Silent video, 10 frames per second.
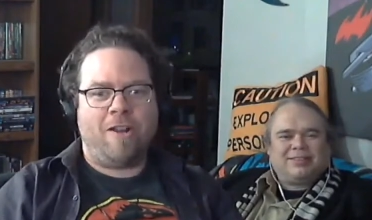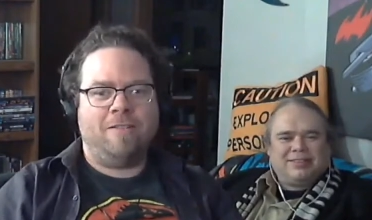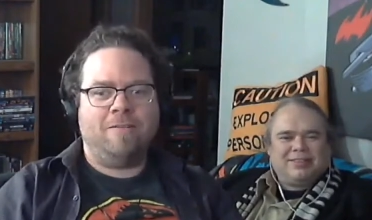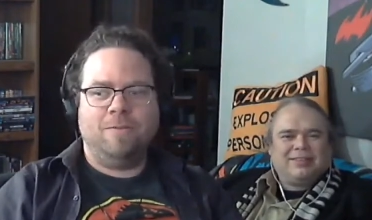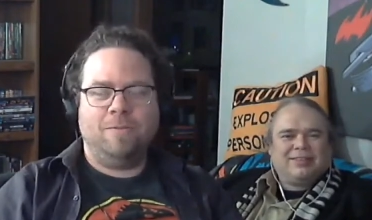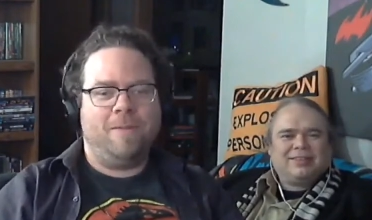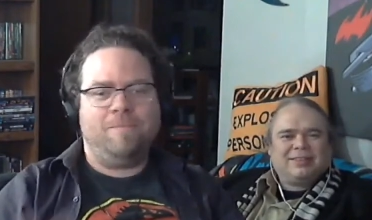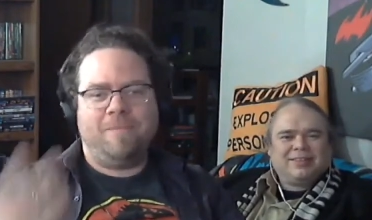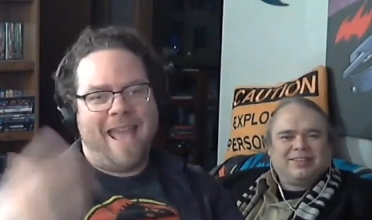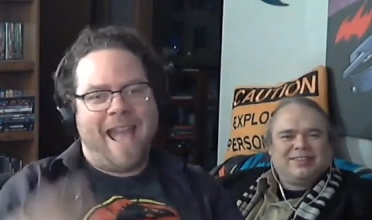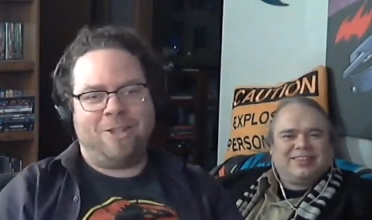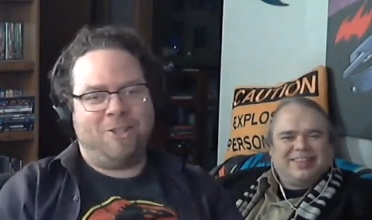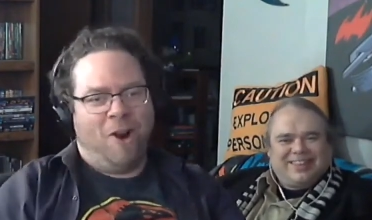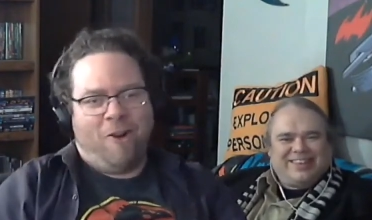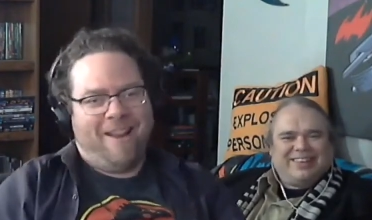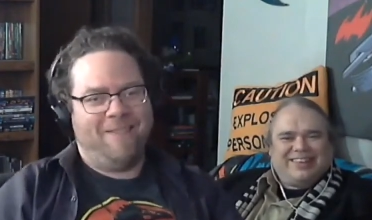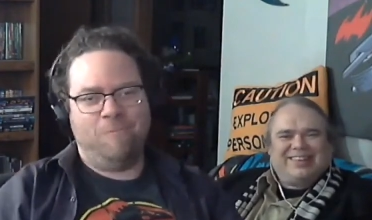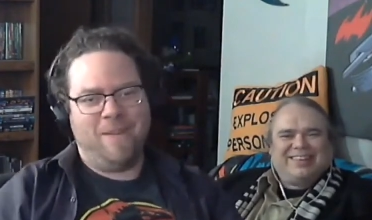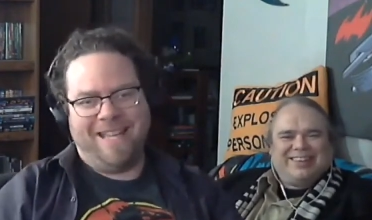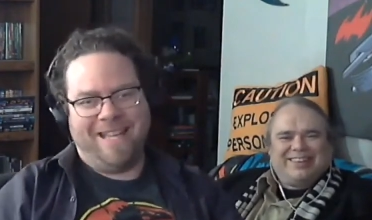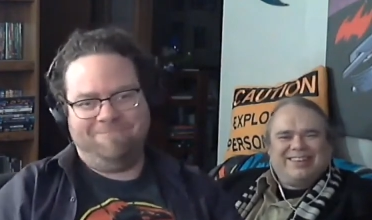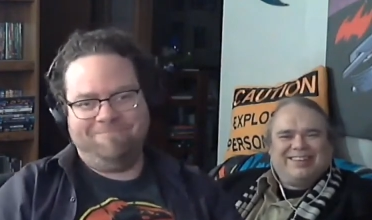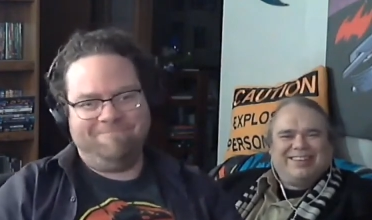Speaker 1: her? Yeah, sorry, we did.